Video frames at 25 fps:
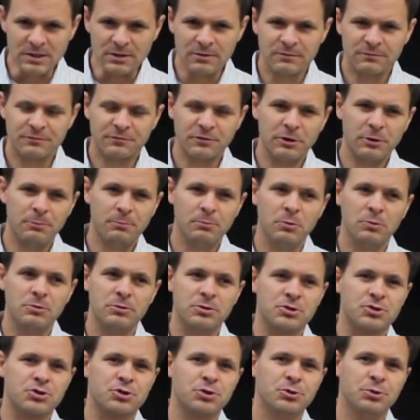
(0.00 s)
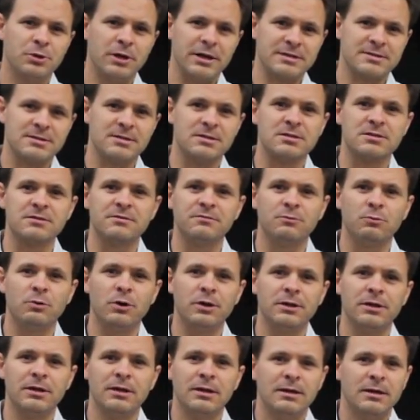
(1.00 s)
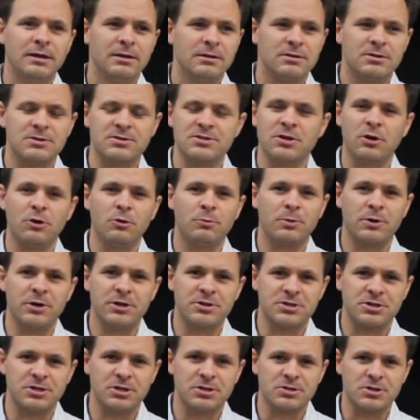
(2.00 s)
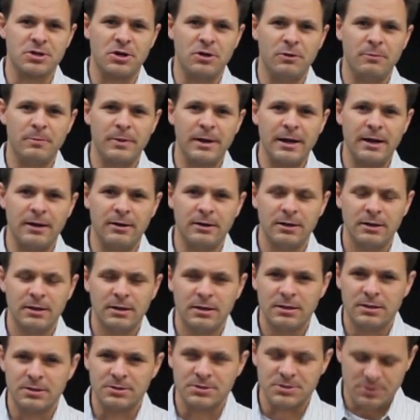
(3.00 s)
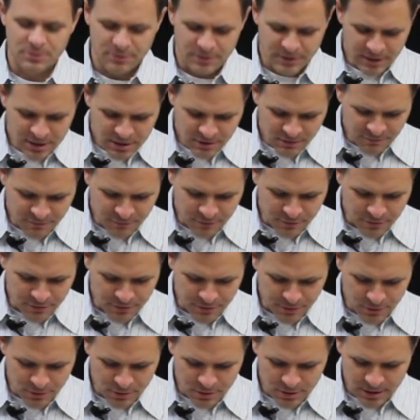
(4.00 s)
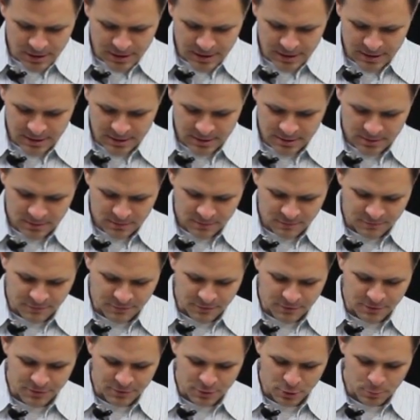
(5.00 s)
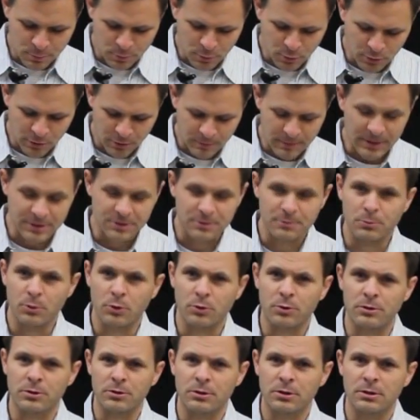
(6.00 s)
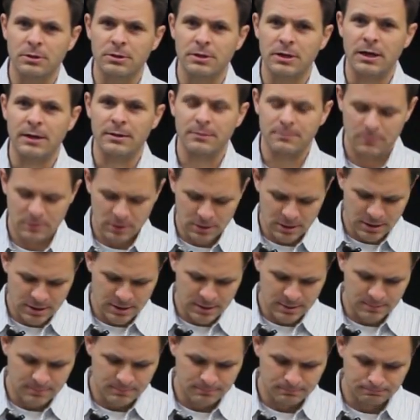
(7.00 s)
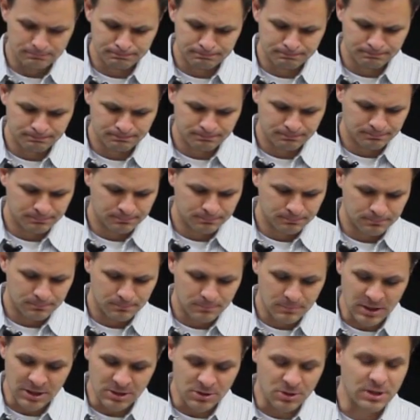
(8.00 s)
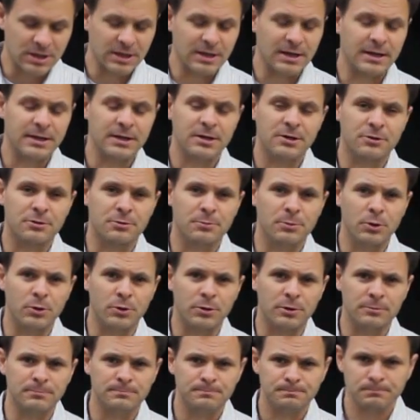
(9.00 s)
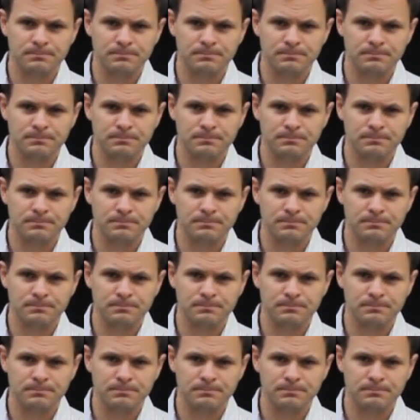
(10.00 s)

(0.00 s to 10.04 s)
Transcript: from the true essence of what the celebration is all about. So thank you for the third point about the motor that you cannot hear the motor.